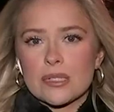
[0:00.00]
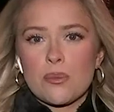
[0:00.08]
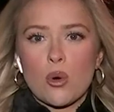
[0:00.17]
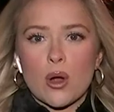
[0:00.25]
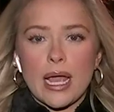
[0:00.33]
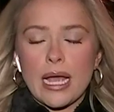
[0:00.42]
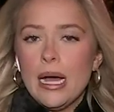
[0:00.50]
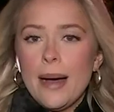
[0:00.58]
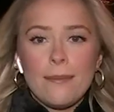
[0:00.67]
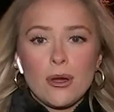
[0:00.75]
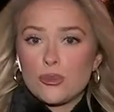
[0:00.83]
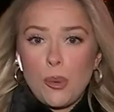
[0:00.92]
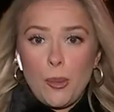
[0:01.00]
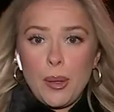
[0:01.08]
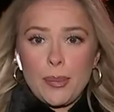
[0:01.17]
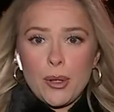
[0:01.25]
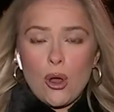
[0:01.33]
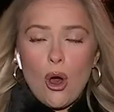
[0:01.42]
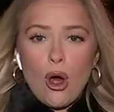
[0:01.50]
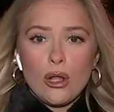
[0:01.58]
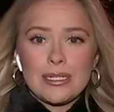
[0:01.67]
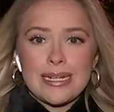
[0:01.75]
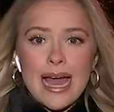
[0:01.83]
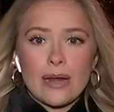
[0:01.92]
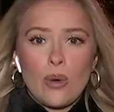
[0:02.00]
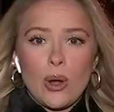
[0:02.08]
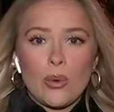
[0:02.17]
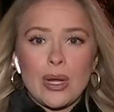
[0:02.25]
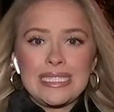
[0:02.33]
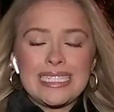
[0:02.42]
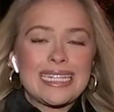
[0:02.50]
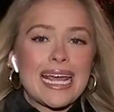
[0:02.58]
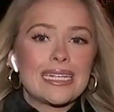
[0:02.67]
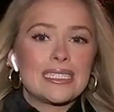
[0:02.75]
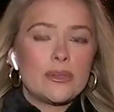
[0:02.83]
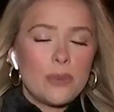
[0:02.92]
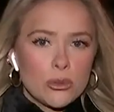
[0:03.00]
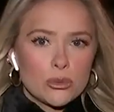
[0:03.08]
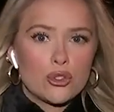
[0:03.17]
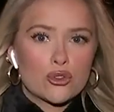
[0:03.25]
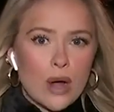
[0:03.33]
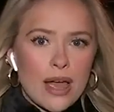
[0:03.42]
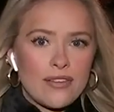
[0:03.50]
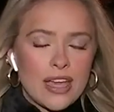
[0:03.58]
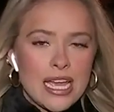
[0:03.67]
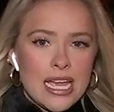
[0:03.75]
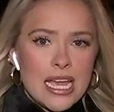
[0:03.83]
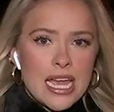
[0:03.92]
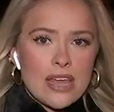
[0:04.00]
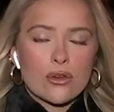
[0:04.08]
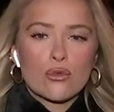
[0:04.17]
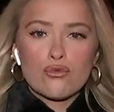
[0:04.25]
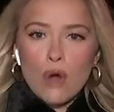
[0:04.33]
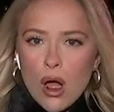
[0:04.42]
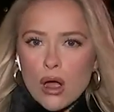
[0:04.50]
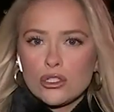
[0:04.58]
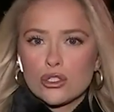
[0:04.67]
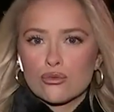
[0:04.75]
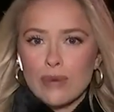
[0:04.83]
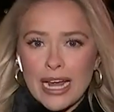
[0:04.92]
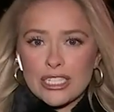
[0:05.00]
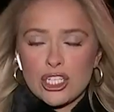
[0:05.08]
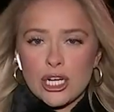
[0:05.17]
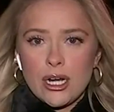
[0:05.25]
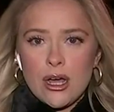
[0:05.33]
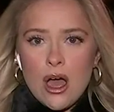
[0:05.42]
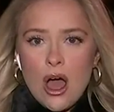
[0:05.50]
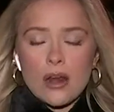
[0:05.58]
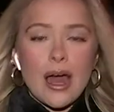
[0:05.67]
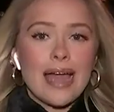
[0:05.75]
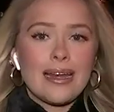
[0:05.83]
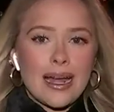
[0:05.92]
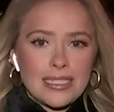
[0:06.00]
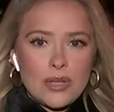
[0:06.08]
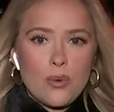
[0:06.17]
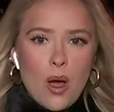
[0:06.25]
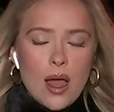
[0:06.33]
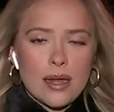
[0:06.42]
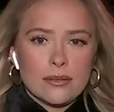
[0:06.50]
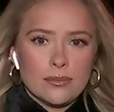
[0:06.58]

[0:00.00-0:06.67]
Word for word: morning. Multiple people called 911 saying someone was driving in the wrong direction on I-91.